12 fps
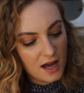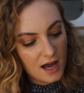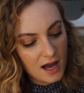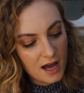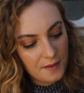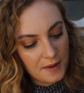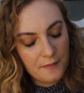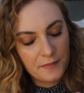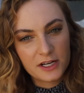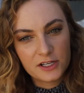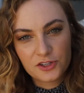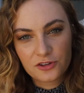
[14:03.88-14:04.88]
I'm
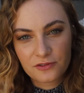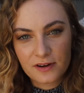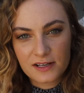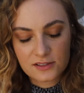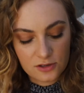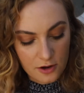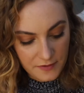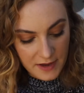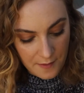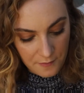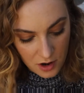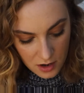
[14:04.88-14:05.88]
gonna do the rest off
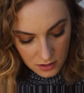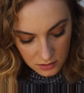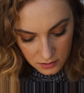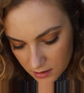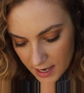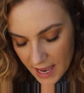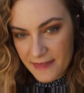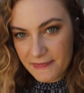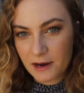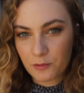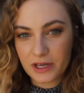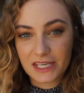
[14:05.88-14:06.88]
camera and
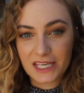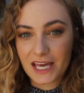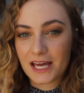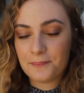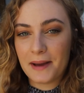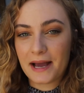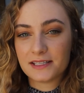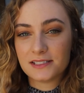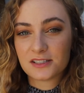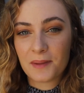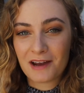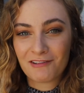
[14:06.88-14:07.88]
then we can get back
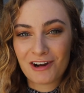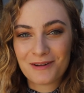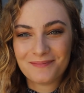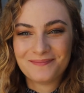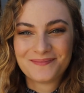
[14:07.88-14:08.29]
into my room.